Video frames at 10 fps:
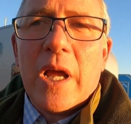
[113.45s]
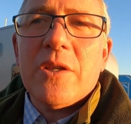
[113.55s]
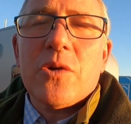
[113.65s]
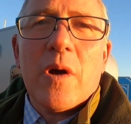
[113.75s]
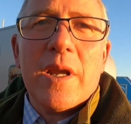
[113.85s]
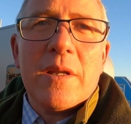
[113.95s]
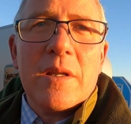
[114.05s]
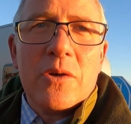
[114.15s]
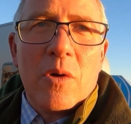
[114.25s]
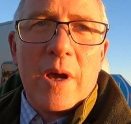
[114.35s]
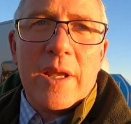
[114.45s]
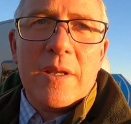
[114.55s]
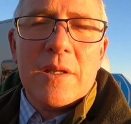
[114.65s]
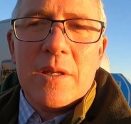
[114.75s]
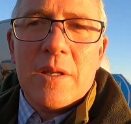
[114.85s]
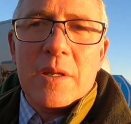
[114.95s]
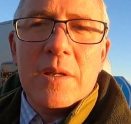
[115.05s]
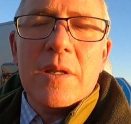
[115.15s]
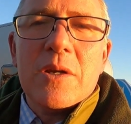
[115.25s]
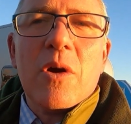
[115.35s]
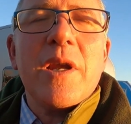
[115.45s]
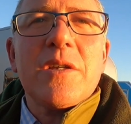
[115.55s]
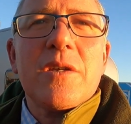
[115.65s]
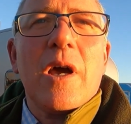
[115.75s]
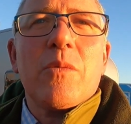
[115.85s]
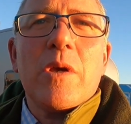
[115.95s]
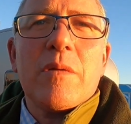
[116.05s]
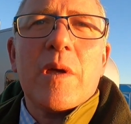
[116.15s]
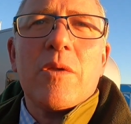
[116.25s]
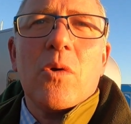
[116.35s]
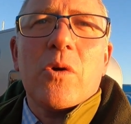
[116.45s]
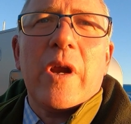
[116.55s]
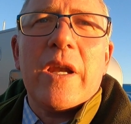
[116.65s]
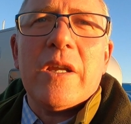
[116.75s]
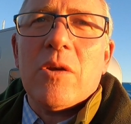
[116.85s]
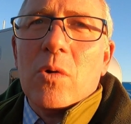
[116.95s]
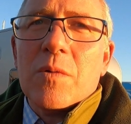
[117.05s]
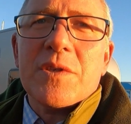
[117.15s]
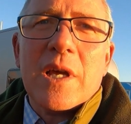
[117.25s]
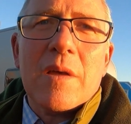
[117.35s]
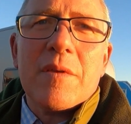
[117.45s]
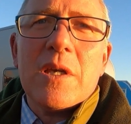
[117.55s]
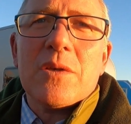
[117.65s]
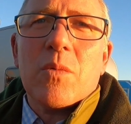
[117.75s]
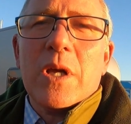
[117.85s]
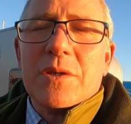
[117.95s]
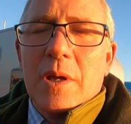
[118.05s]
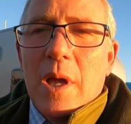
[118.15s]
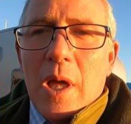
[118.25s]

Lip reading: and try and decide where you think the orca are heading, north, south, east, west,